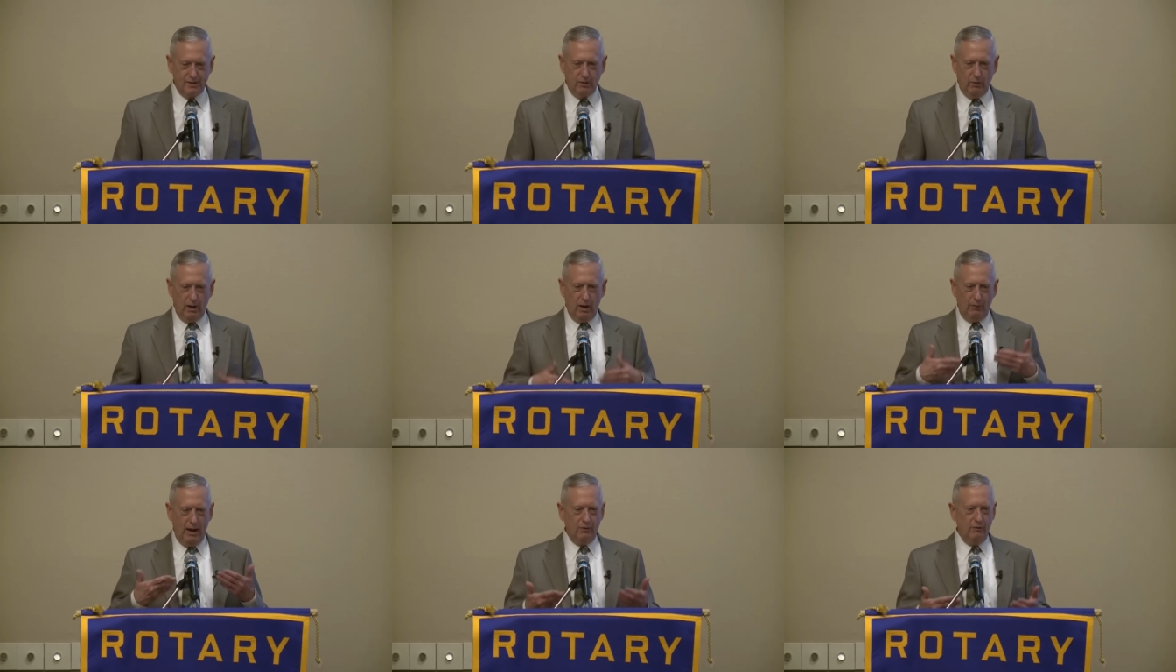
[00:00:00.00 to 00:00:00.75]
So
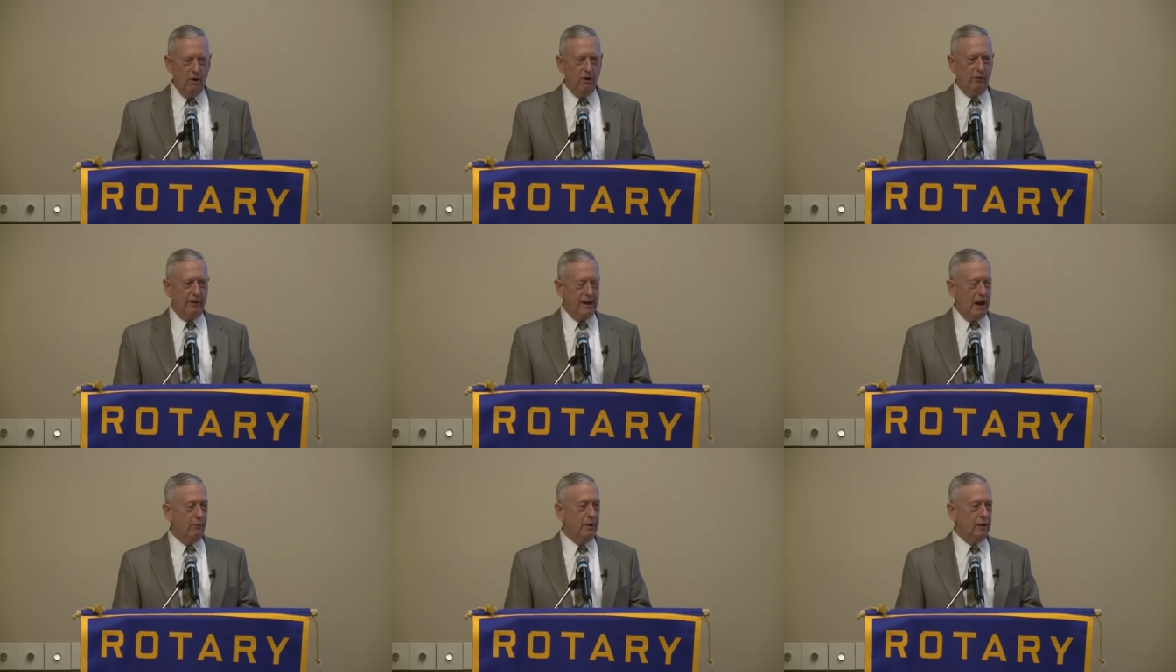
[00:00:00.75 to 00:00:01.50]
around Rotary,
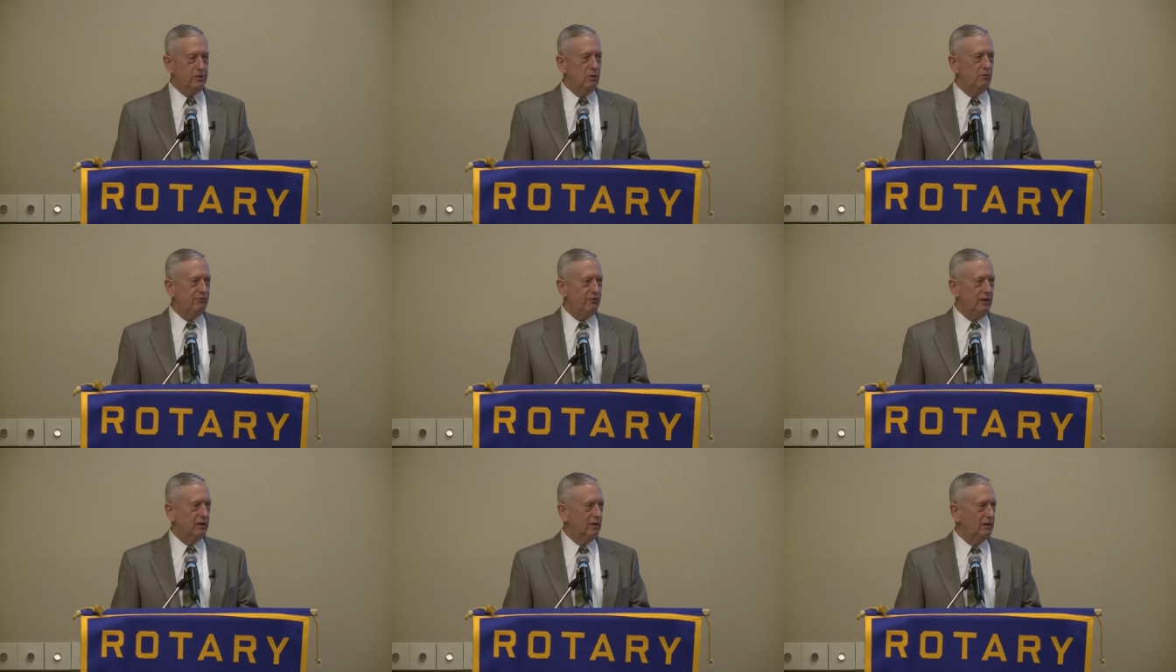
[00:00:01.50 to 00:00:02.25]
I really do
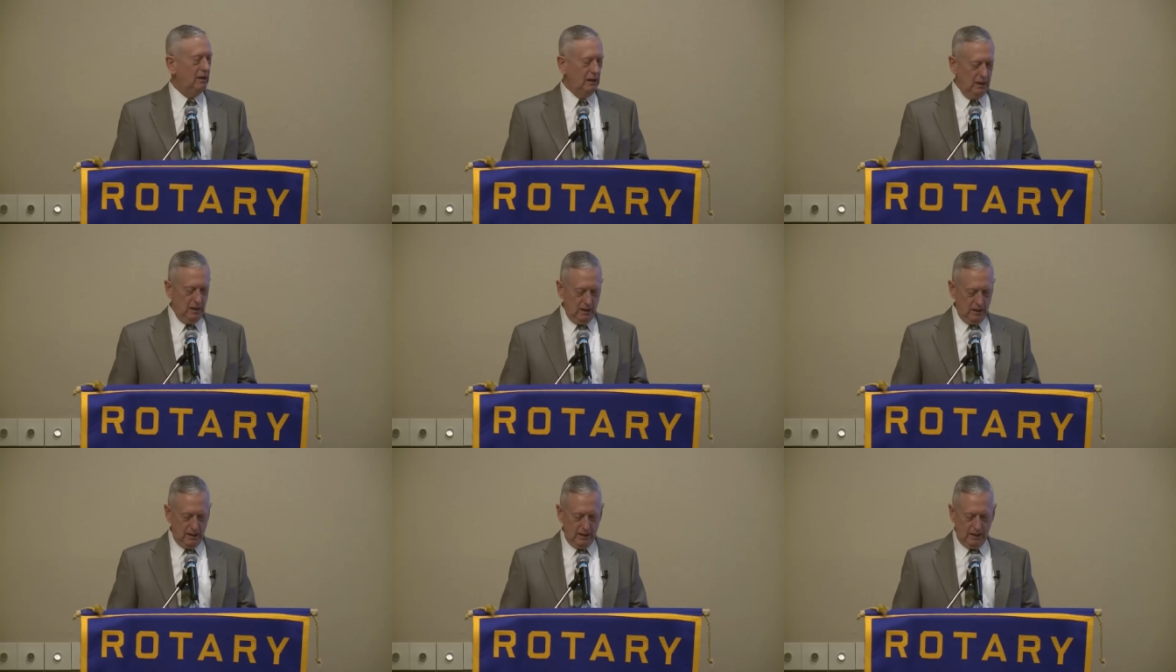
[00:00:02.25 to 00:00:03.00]
feel
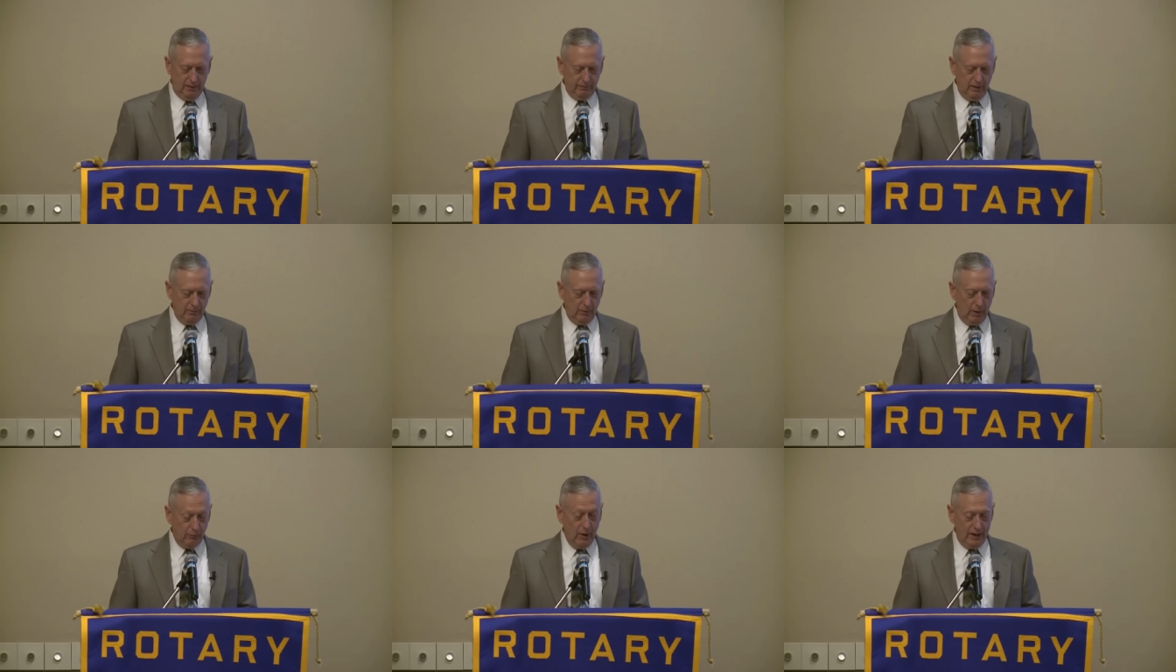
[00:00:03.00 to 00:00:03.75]
uh,
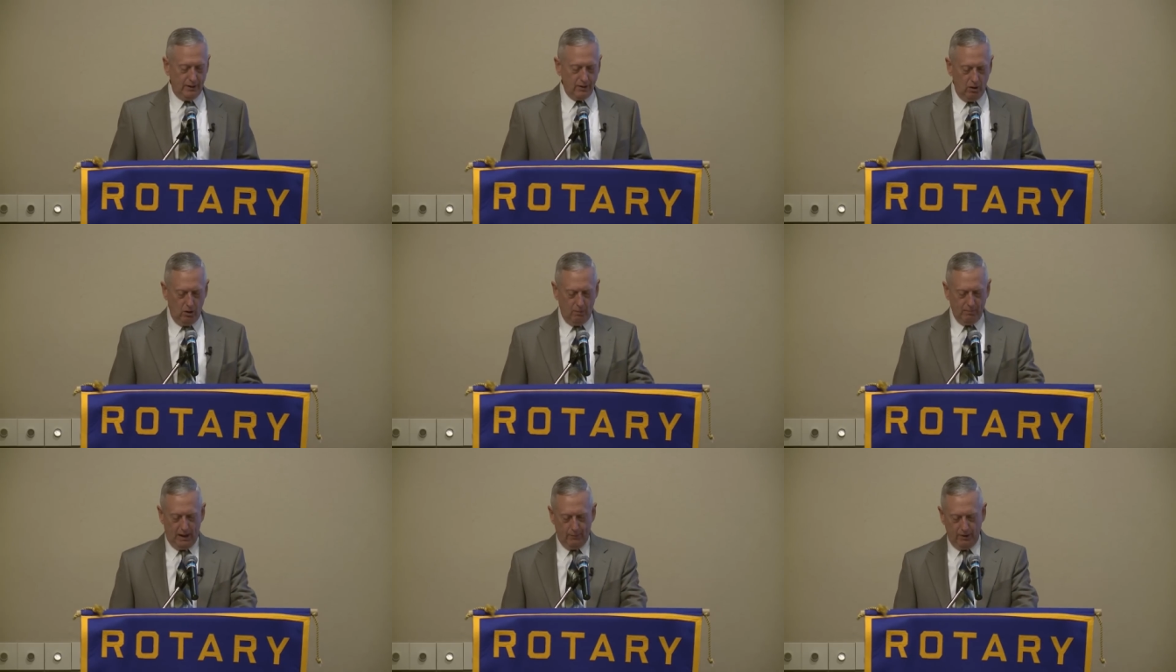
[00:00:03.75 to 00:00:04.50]
right at
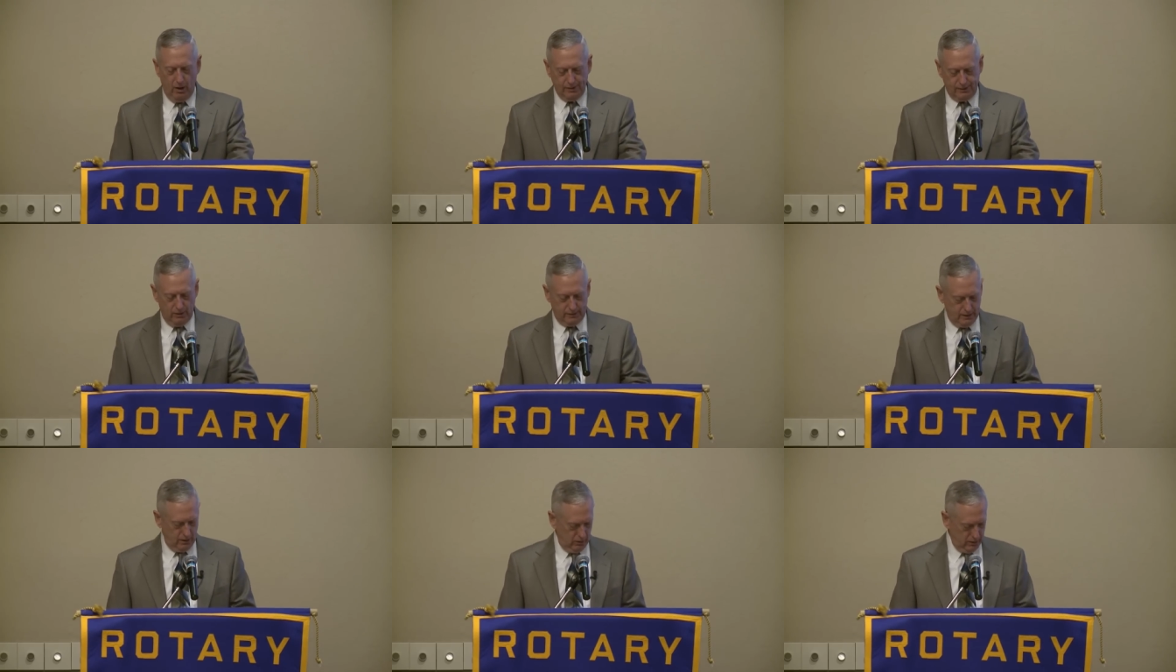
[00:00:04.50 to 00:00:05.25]
home. And I would also
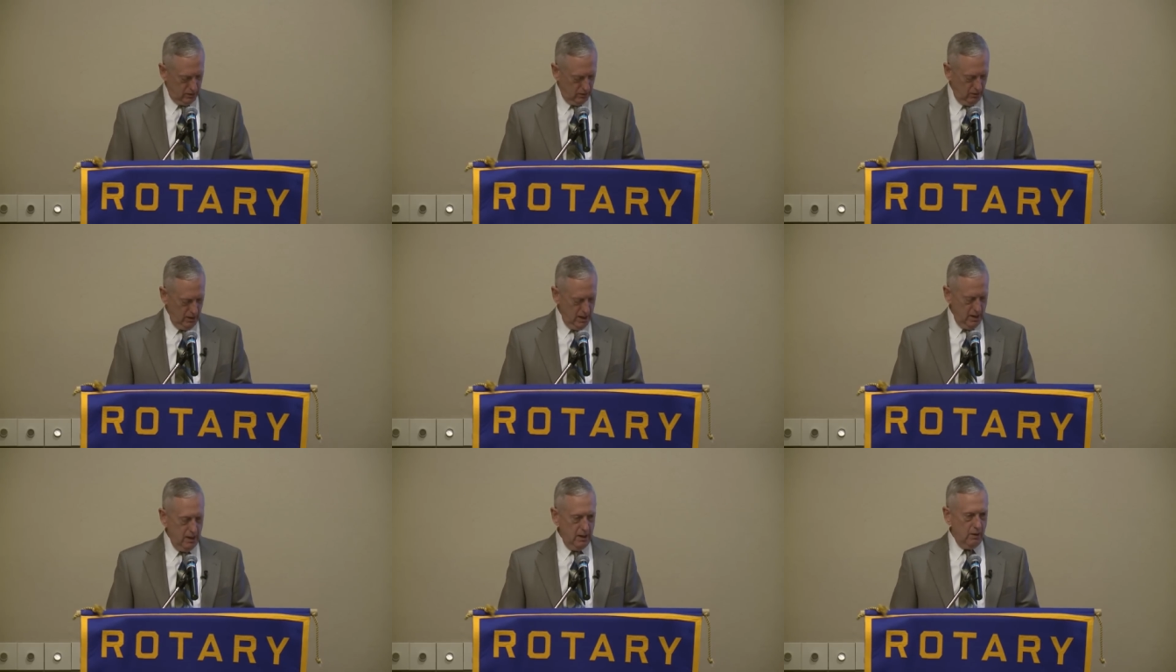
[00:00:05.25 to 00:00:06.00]
tell you,
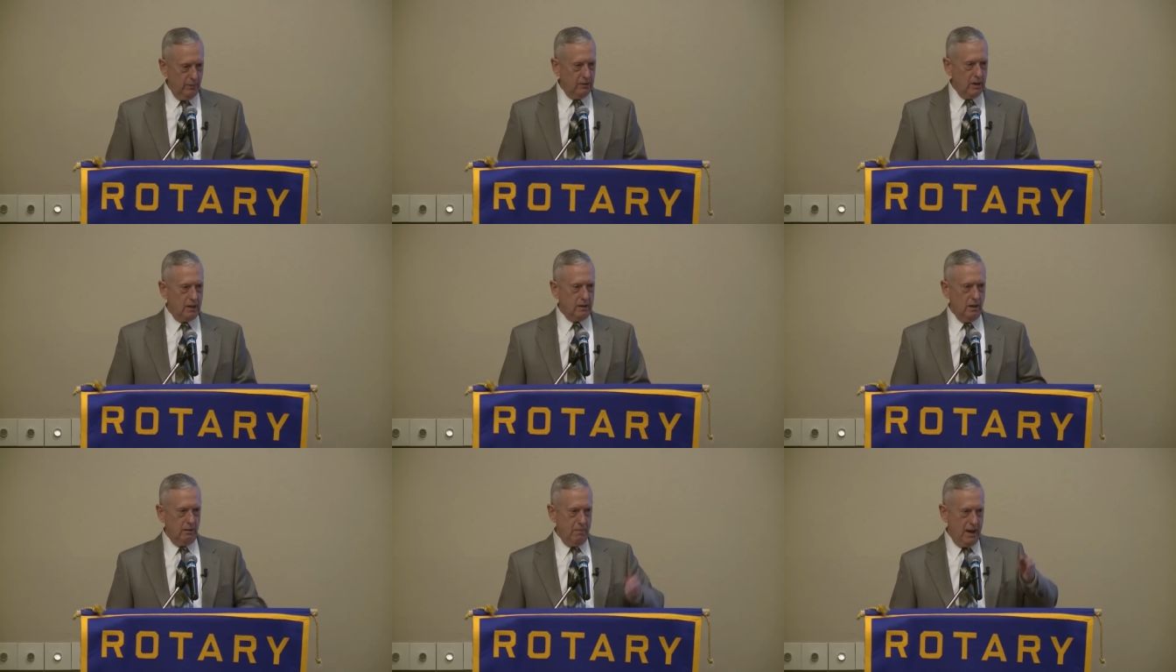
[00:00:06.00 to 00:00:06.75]
and we've got a
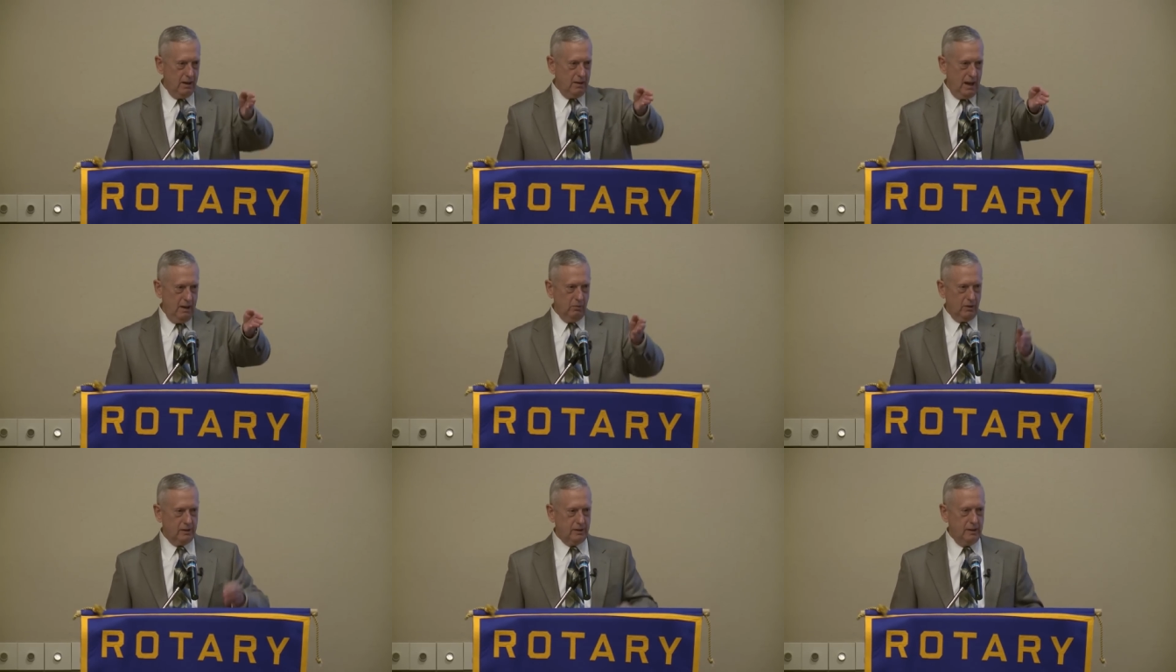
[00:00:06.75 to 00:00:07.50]
young man
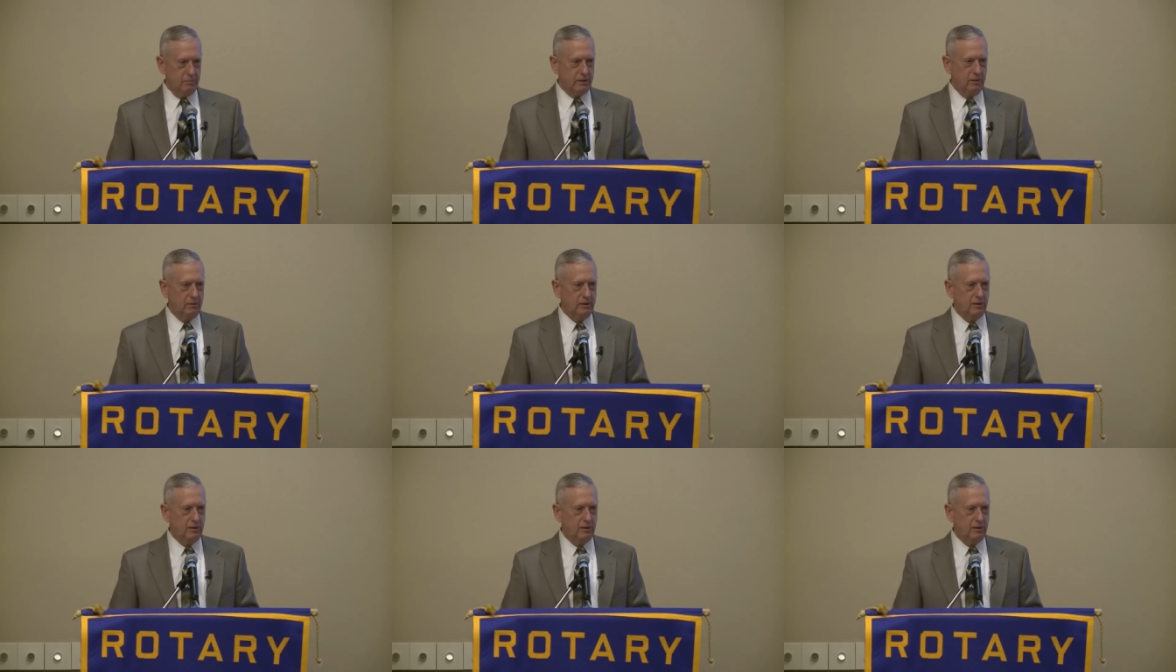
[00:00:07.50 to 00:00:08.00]
able to skip some